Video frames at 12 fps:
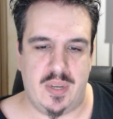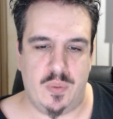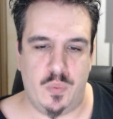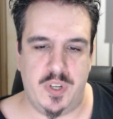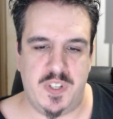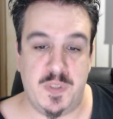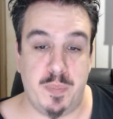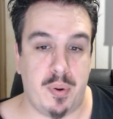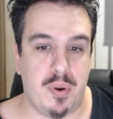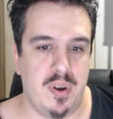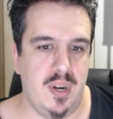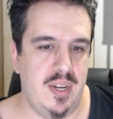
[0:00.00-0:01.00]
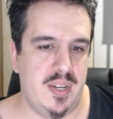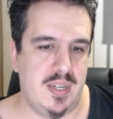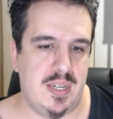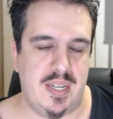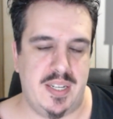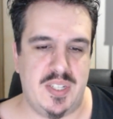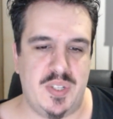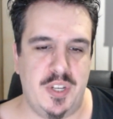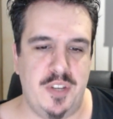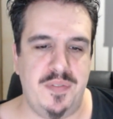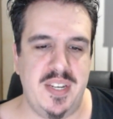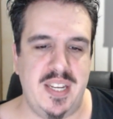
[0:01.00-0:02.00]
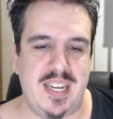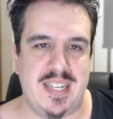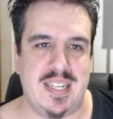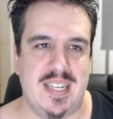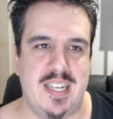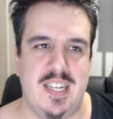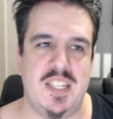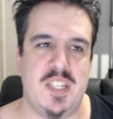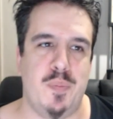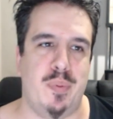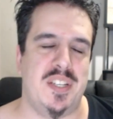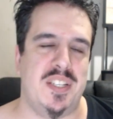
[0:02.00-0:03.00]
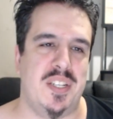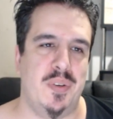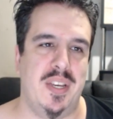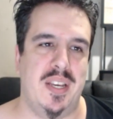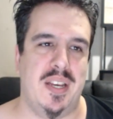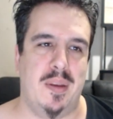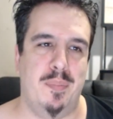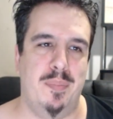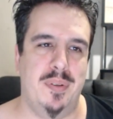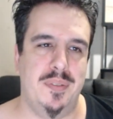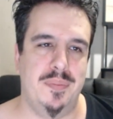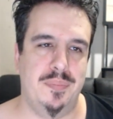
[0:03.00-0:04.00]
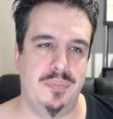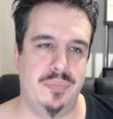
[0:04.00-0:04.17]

that works brilliantly served neat in an espresso cup.